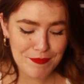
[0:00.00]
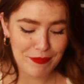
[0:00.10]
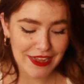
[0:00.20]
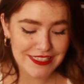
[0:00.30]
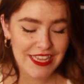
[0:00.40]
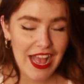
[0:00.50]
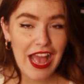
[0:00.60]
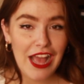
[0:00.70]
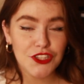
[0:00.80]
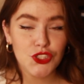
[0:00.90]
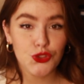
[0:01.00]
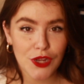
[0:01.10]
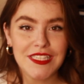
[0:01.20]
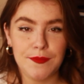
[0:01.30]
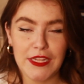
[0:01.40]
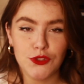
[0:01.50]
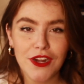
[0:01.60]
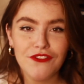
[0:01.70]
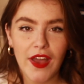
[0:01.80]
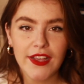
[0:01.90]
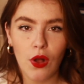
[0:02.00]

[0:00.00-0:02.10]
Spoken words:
but trust me, trying to find